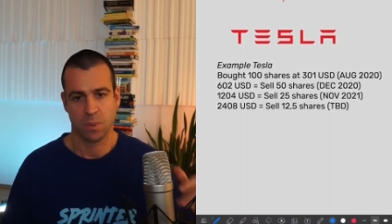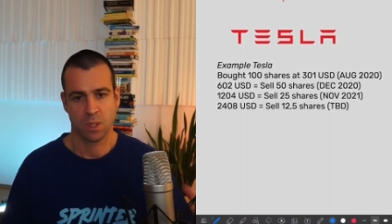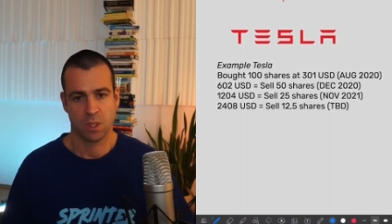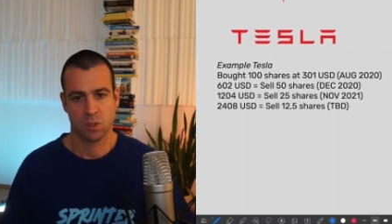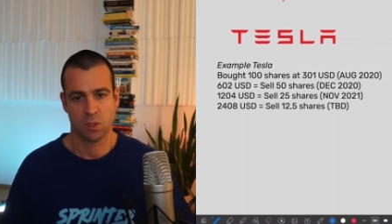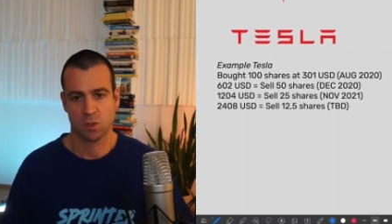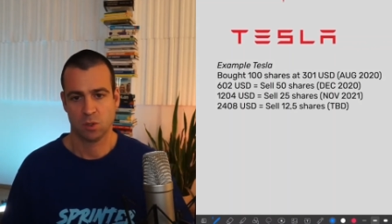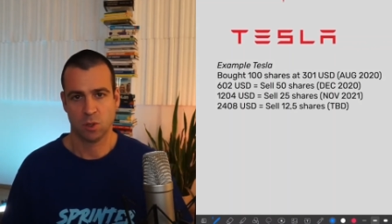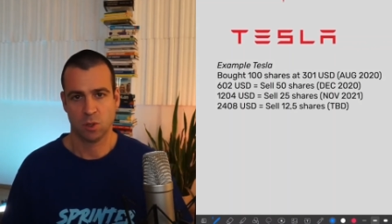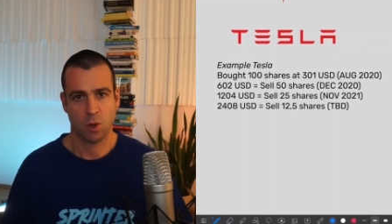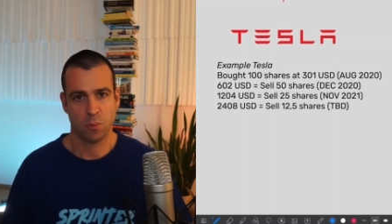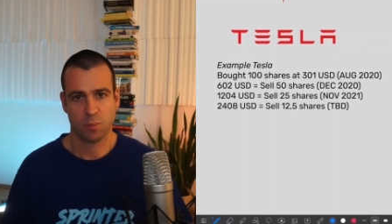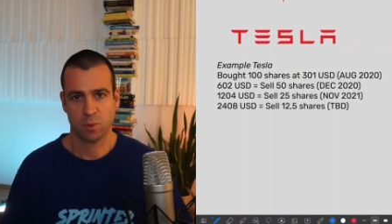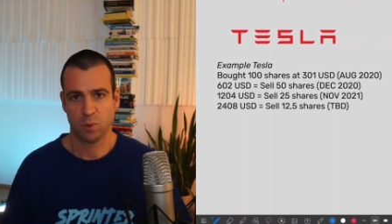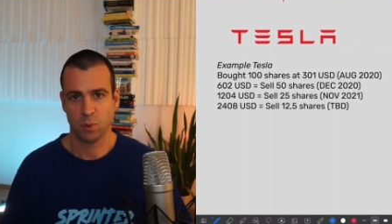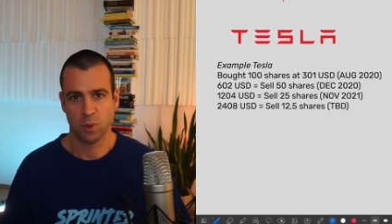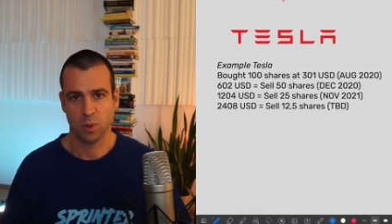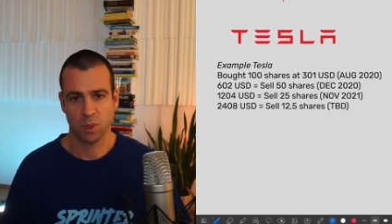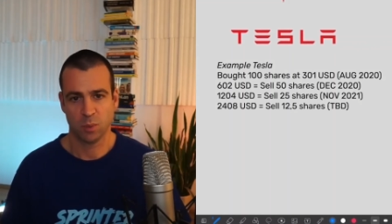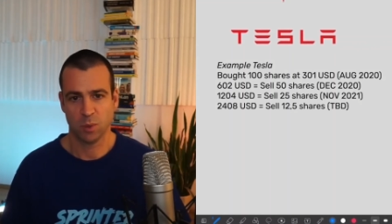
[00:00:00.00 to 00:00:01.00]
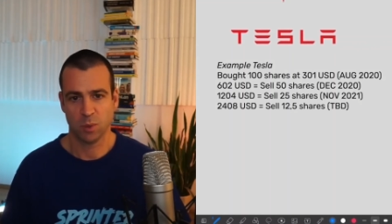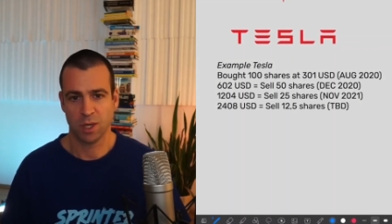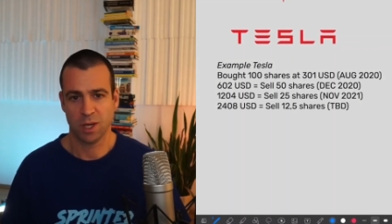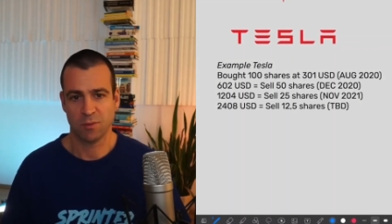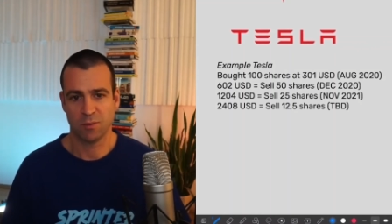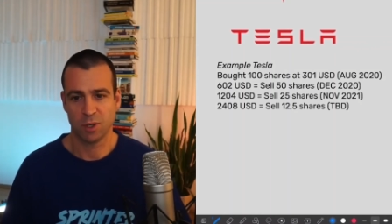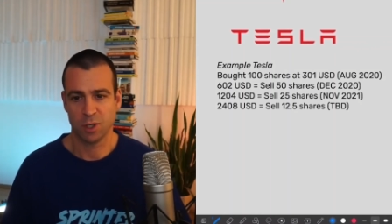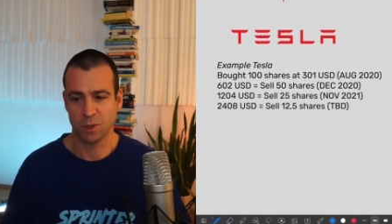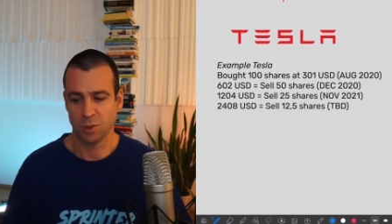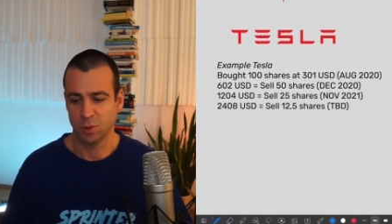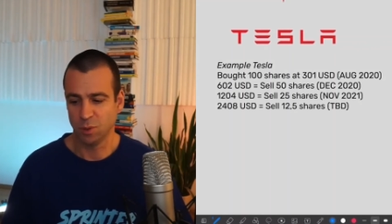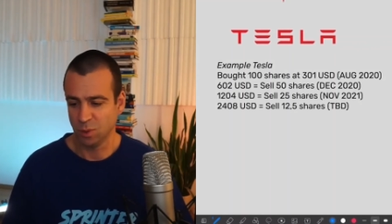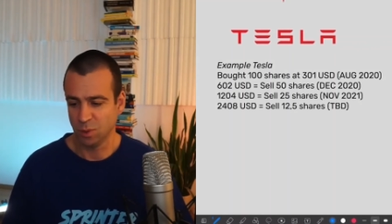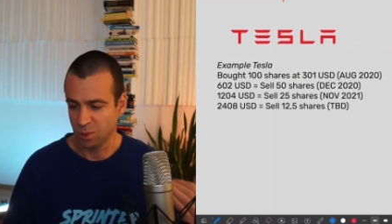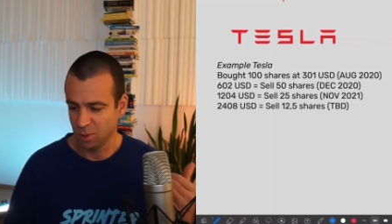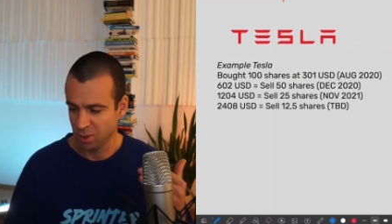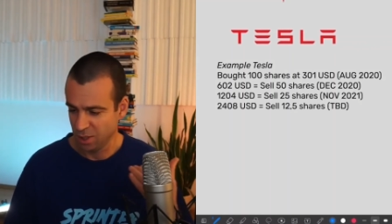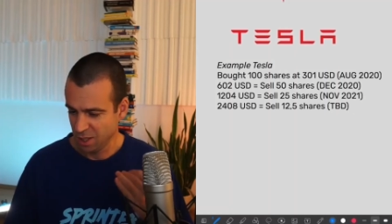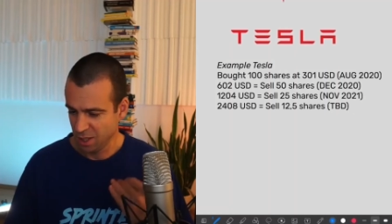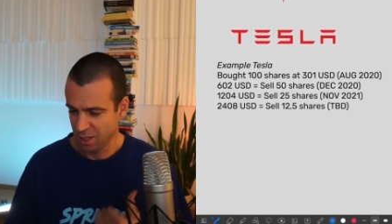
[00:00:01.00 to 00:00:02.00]
stop doing whatever you
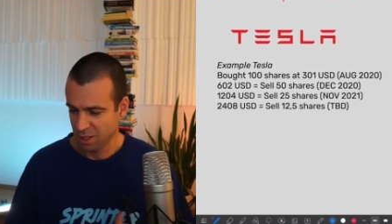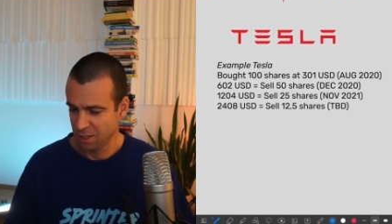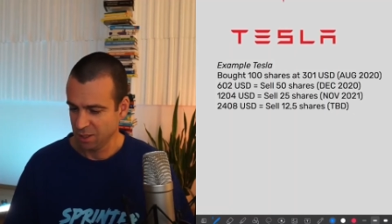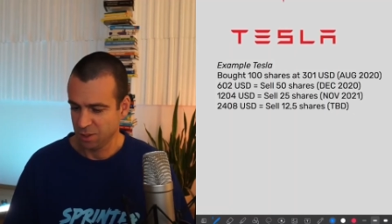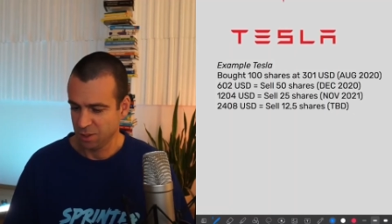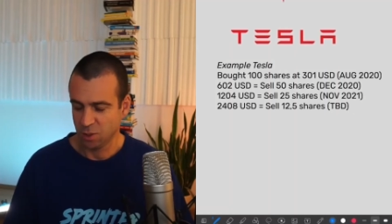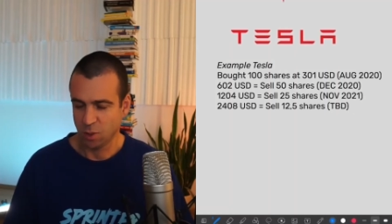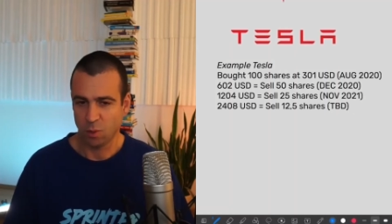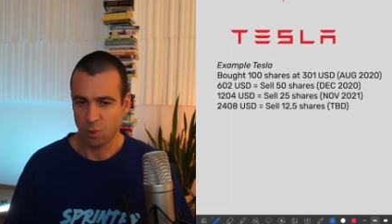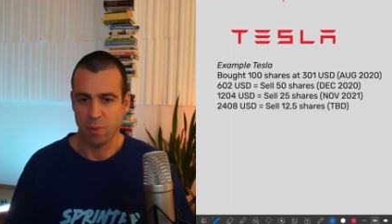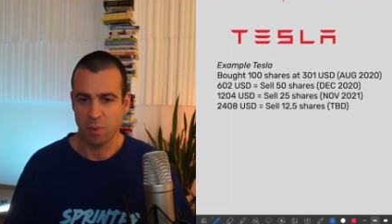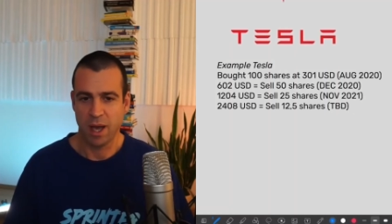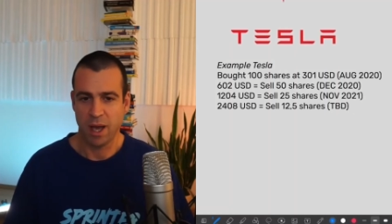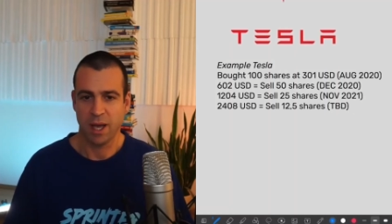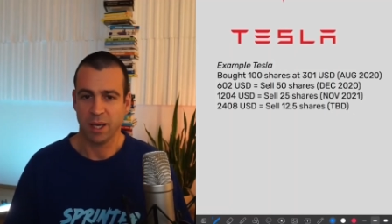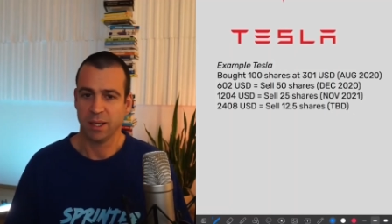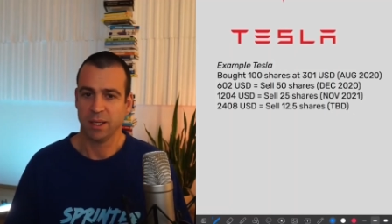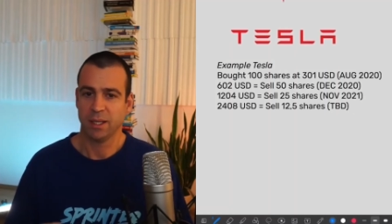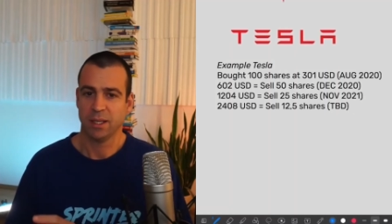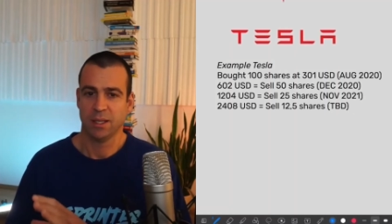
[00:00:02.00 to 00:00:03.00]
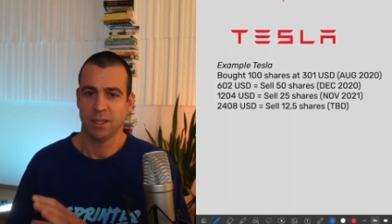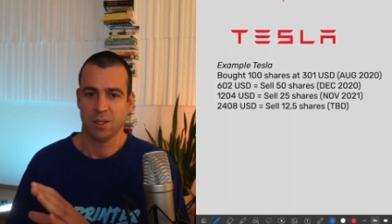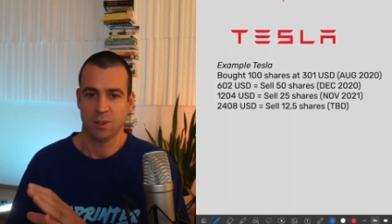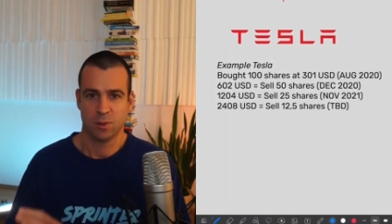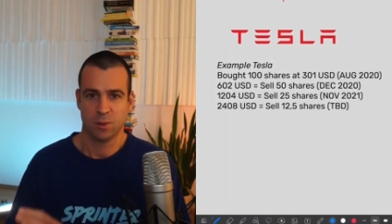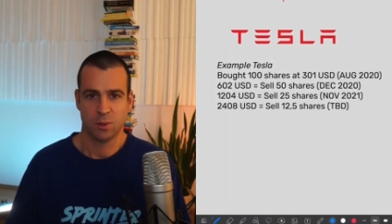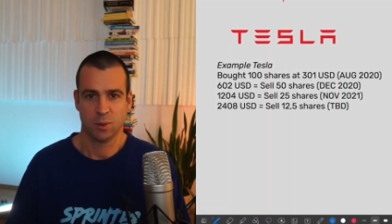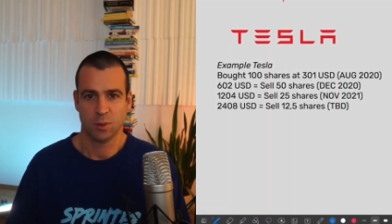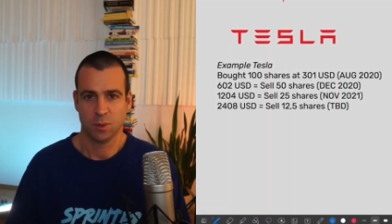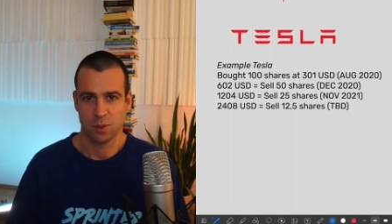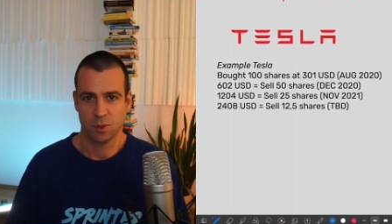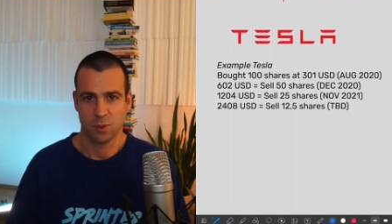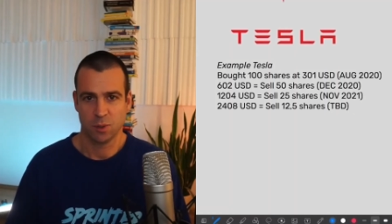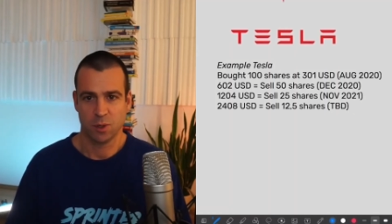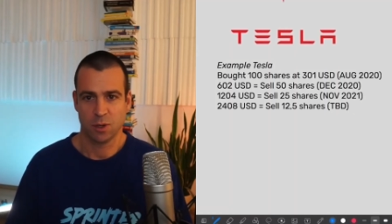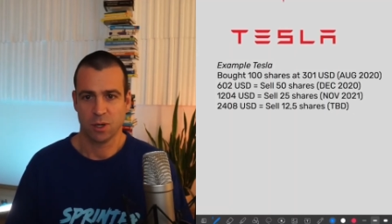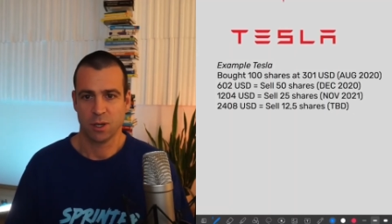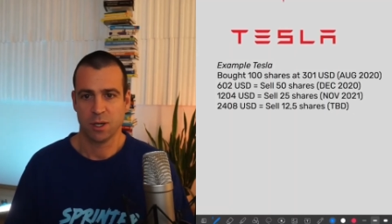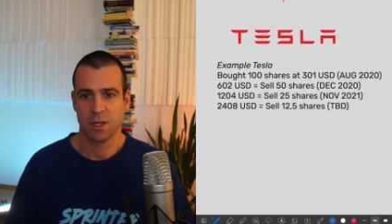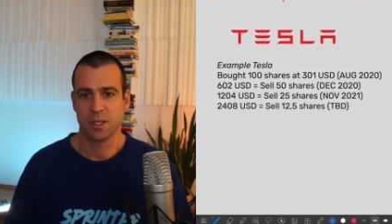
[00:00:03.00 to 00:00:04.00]
do, go back to
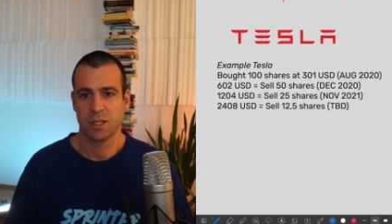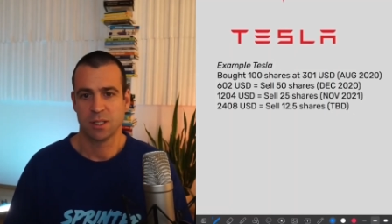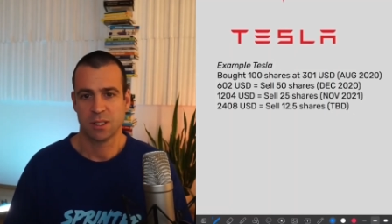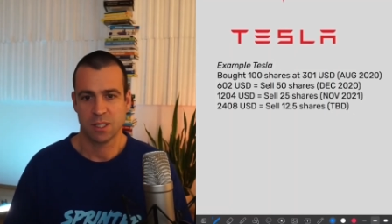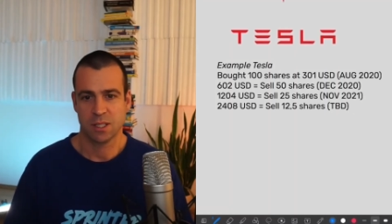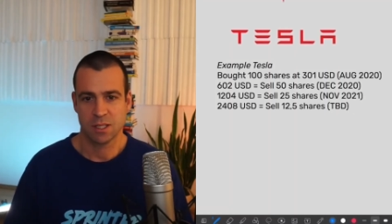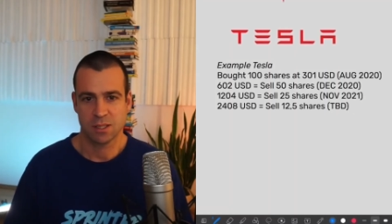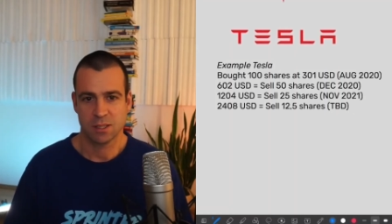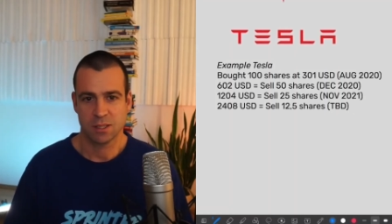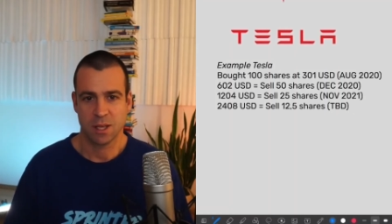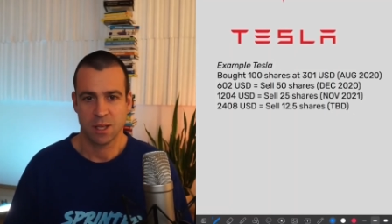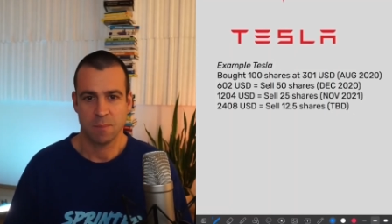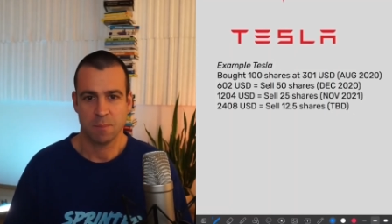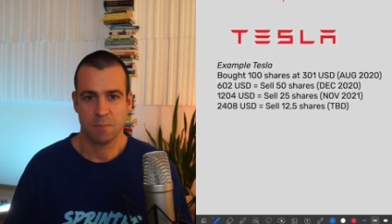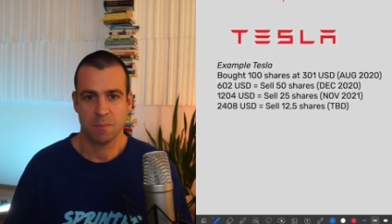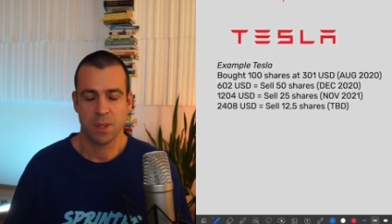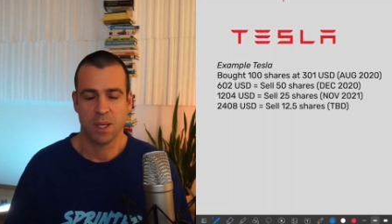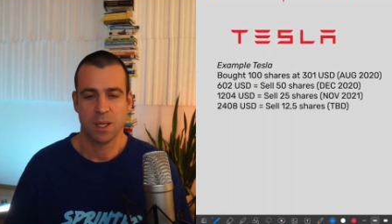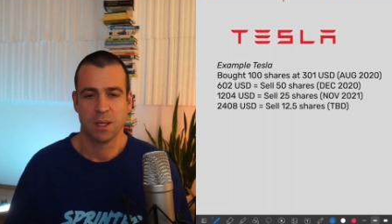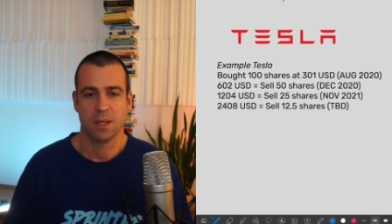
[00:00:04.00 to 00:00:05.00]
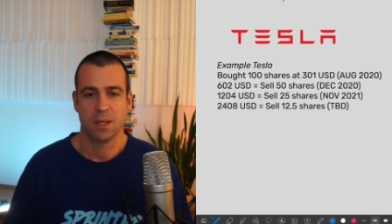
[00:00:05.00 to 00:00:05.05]
your system,